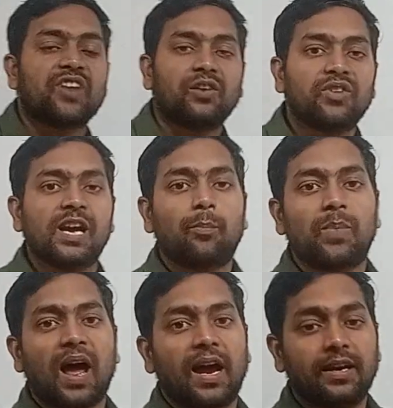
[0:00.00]
when we
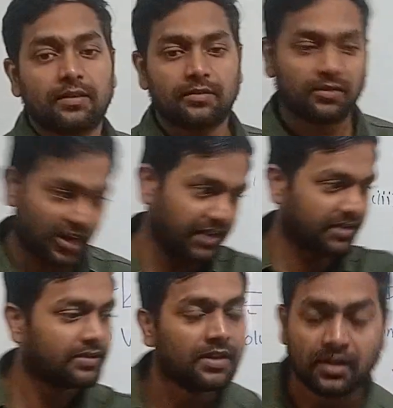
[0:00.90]
apply,
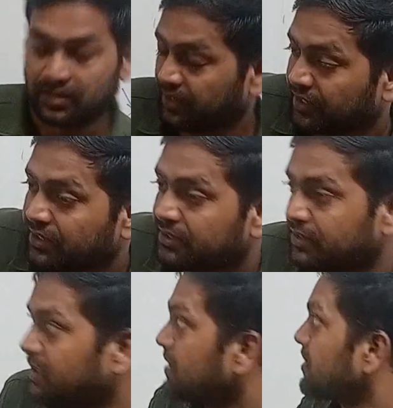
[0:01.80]
right.
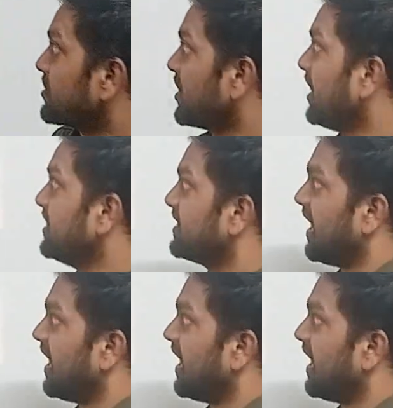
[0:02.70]
Strain is